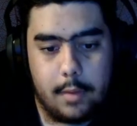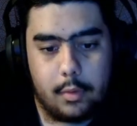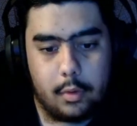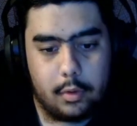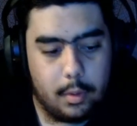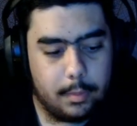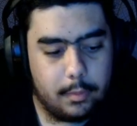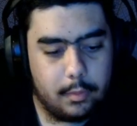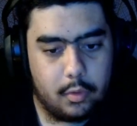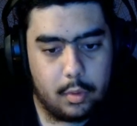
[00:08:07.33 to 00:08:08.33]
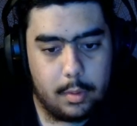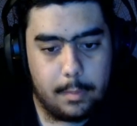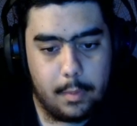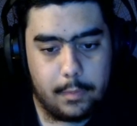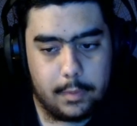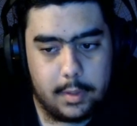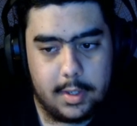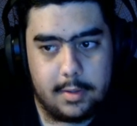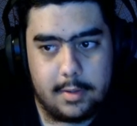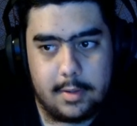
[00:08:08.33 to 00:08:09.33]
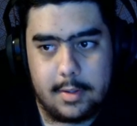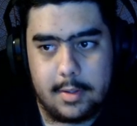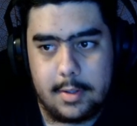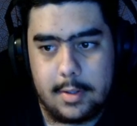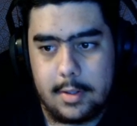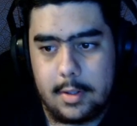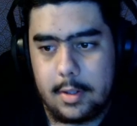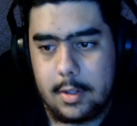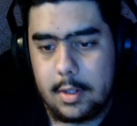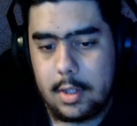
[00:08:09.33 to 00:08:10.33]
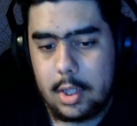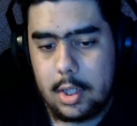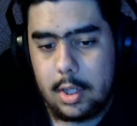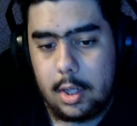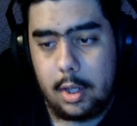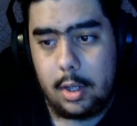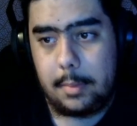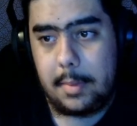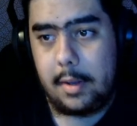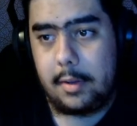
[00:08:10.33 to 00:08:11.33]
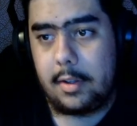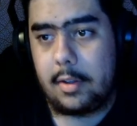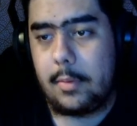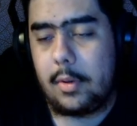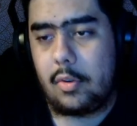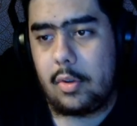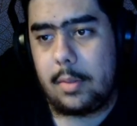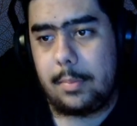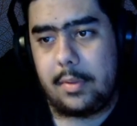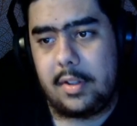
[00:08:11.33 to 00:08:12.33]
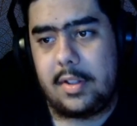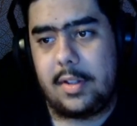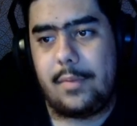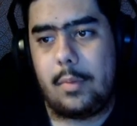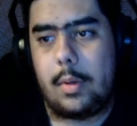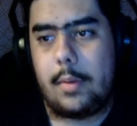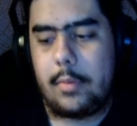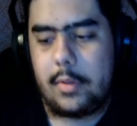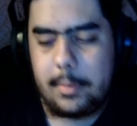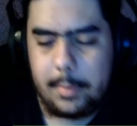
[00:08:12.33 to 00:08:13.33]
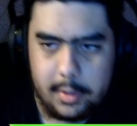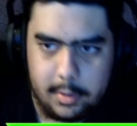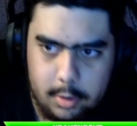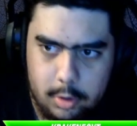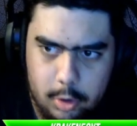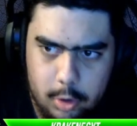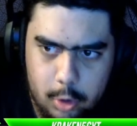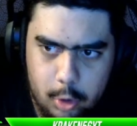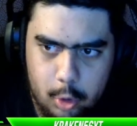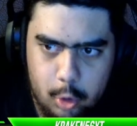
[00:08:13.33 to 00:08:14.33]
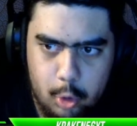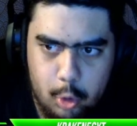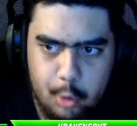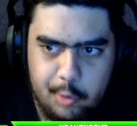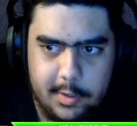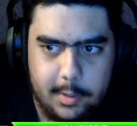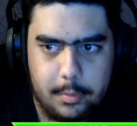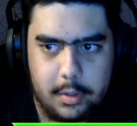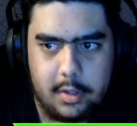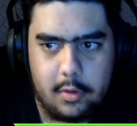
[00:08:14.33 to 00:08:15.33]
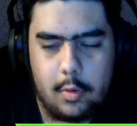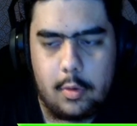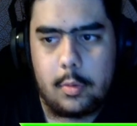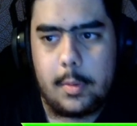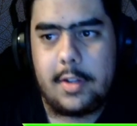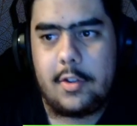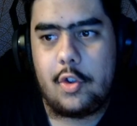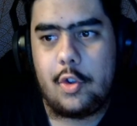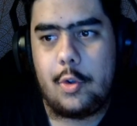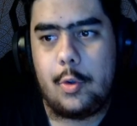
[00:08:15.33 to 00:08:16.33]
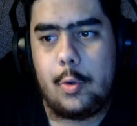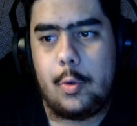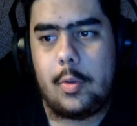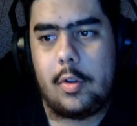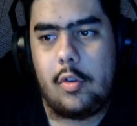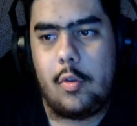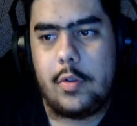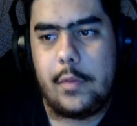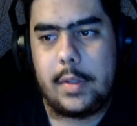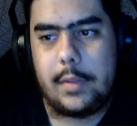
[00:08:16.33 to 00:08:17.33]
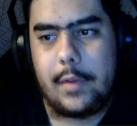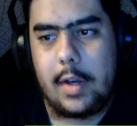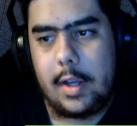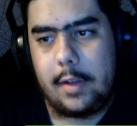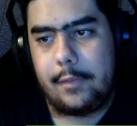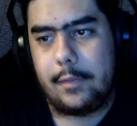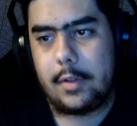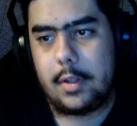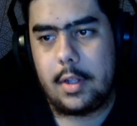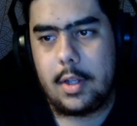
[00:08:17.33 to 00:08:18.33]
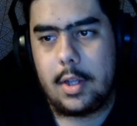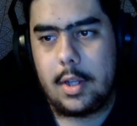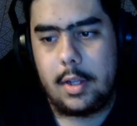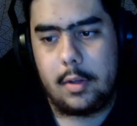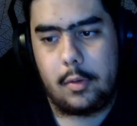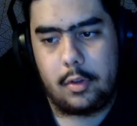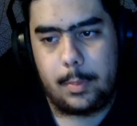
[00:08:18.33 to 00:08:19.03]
of course I'll be restoring both of these. Now it doesn't restore completely for whatever reason, but I can bring this all the way to 255. It would just